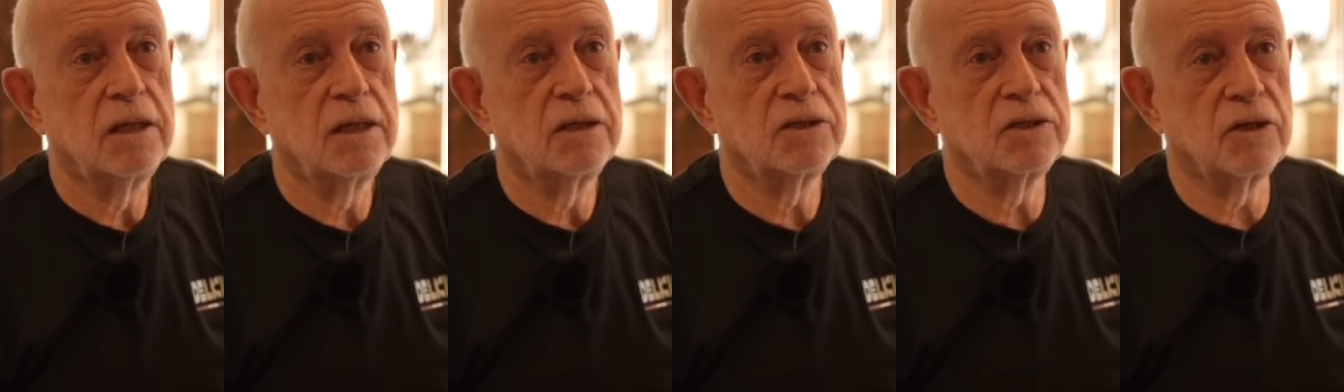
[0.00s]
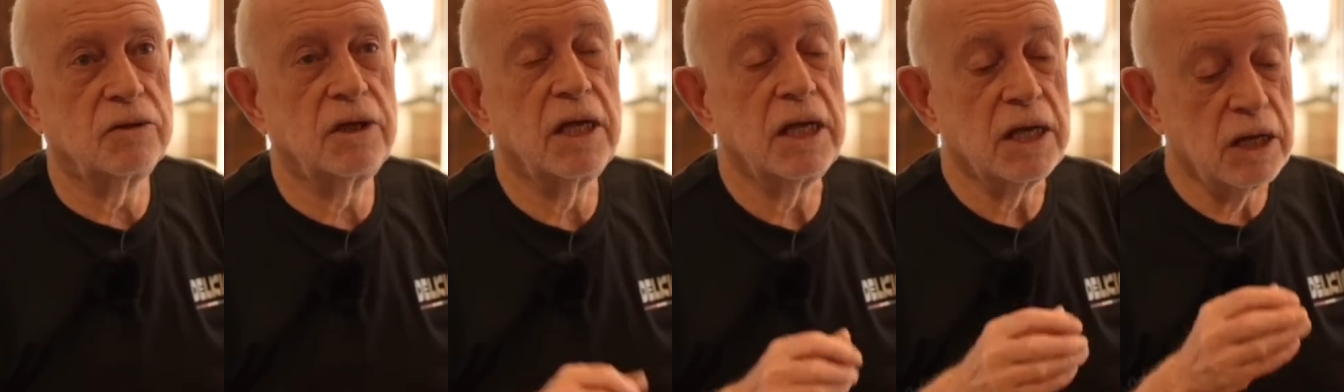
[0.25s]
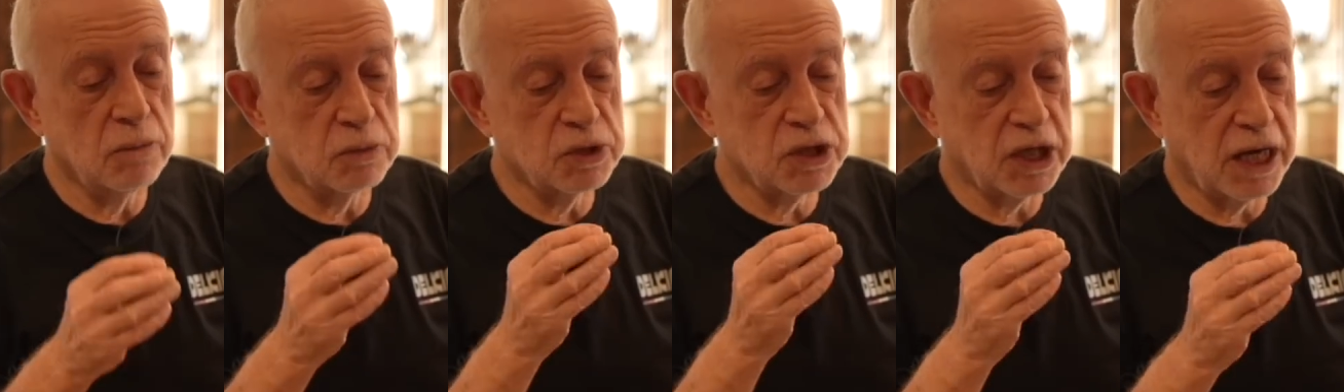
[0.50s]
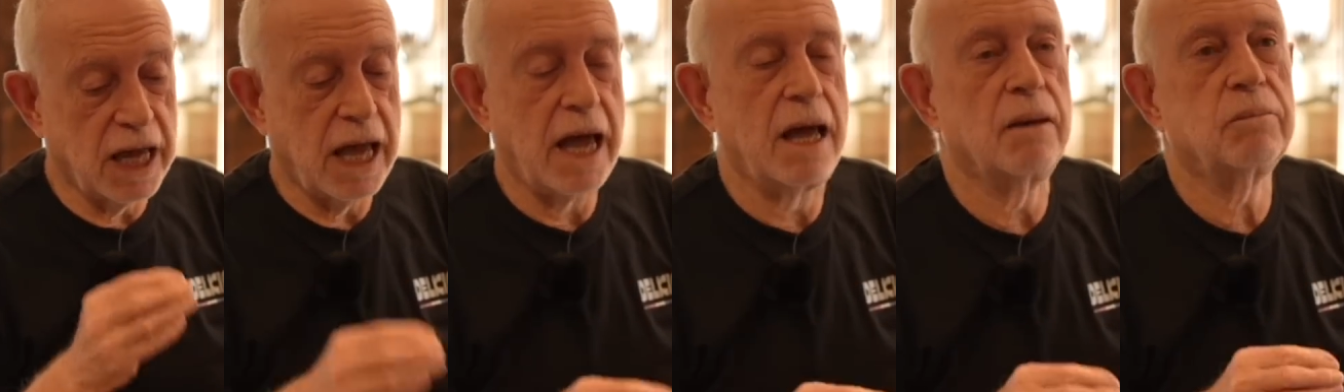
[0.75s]
So then there was a
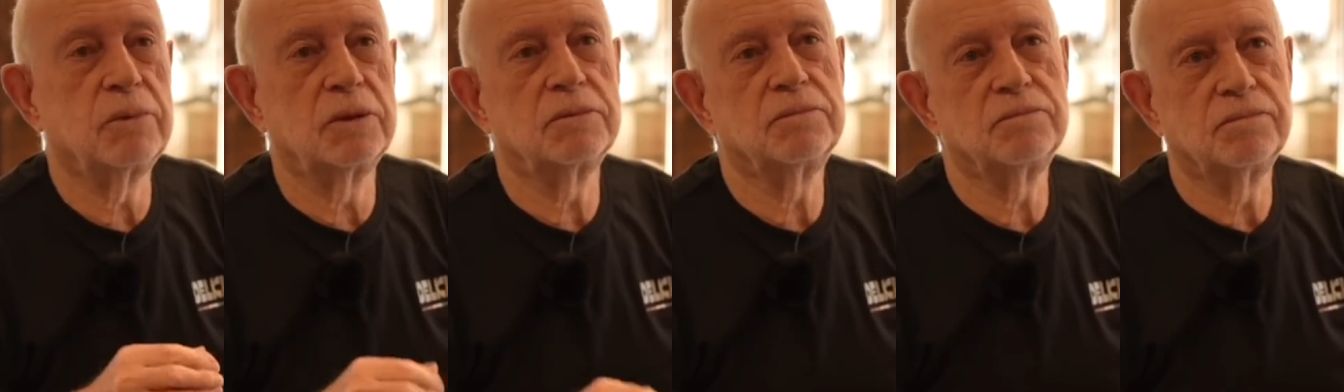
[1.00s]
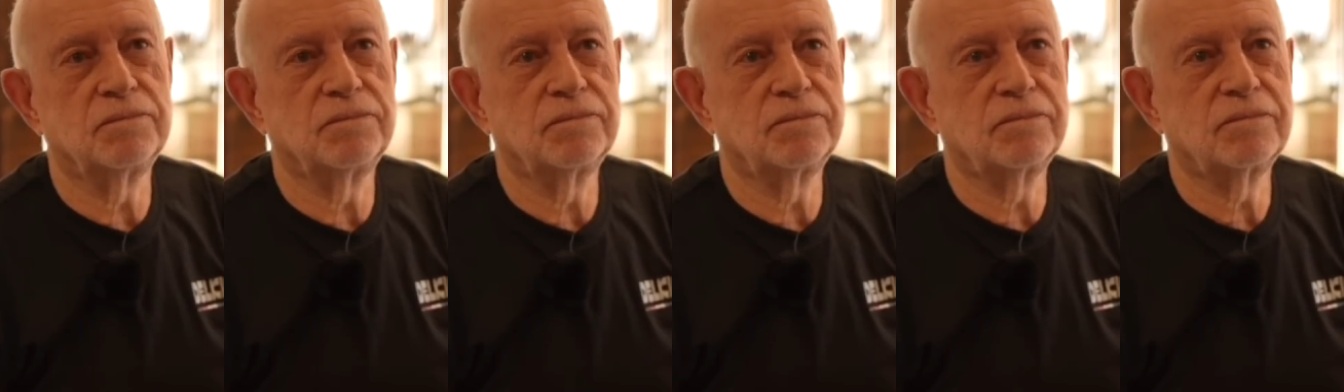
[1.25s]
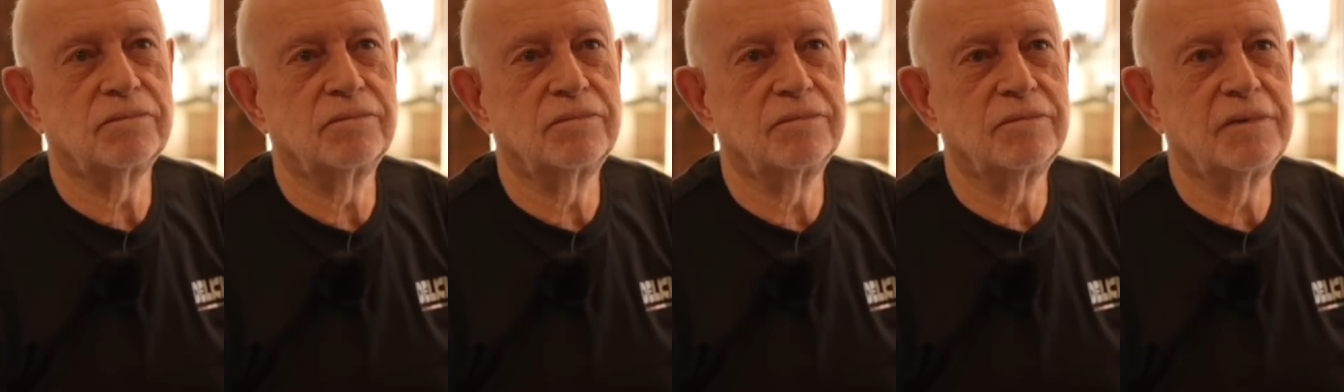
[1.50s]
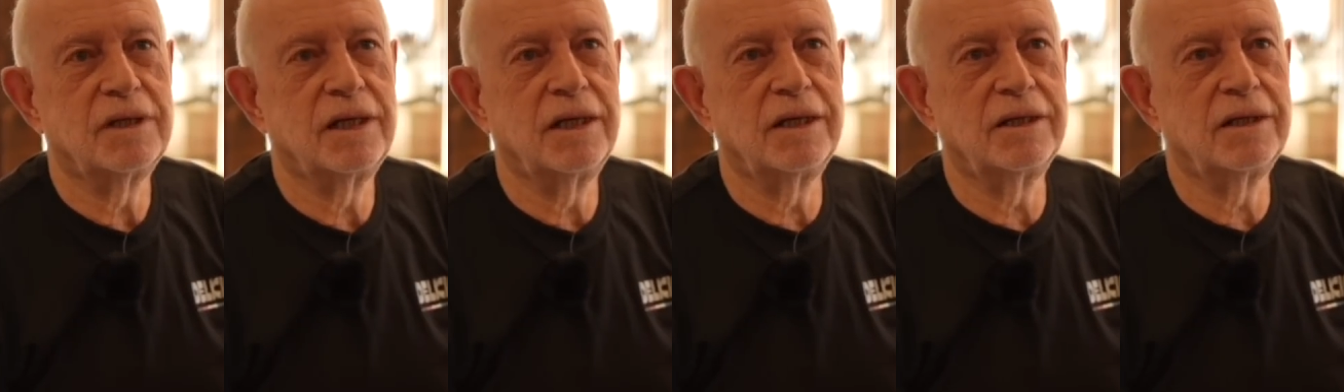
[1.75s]
gap,
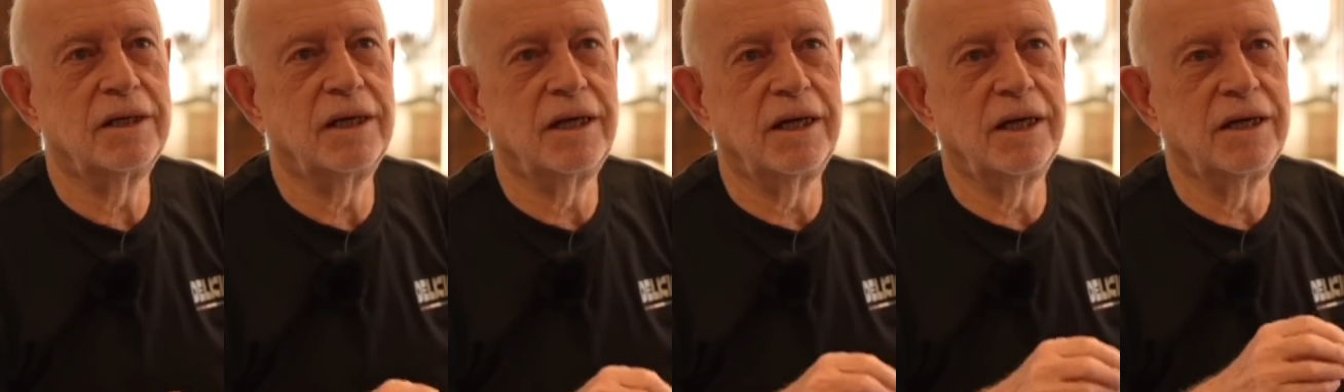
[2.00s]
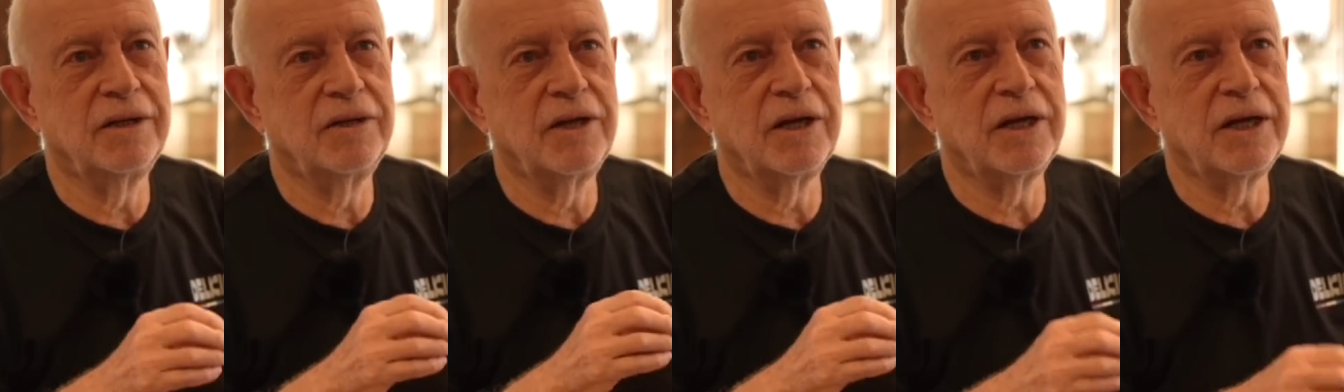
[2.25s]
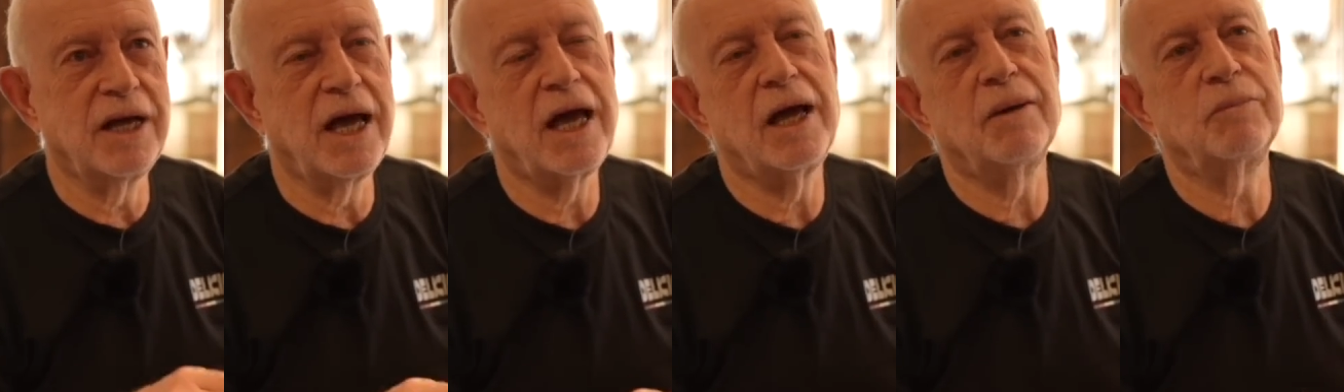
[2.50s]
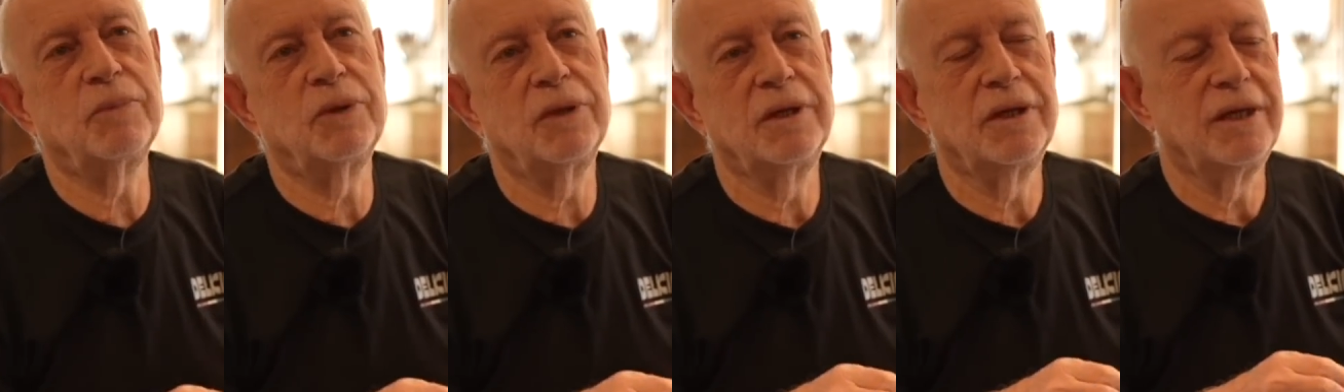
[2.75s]
and the
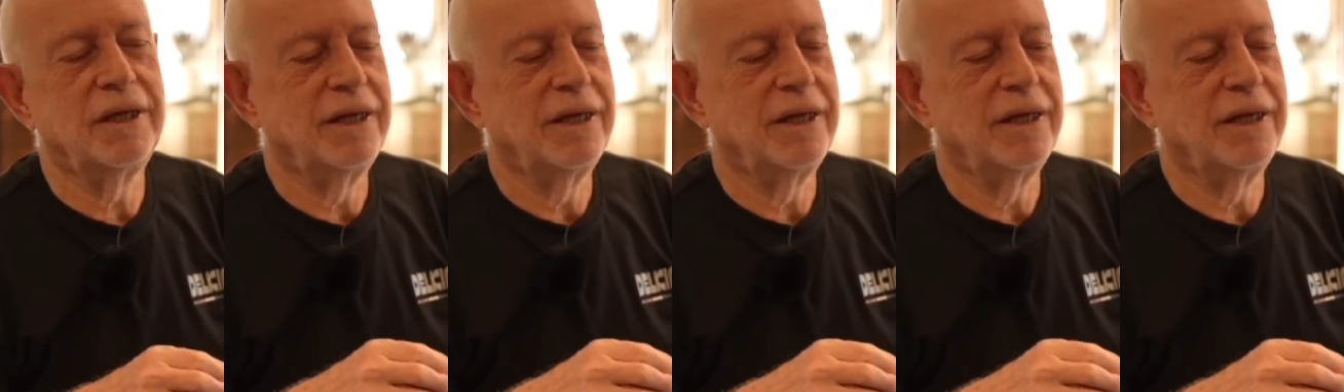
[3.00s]
gap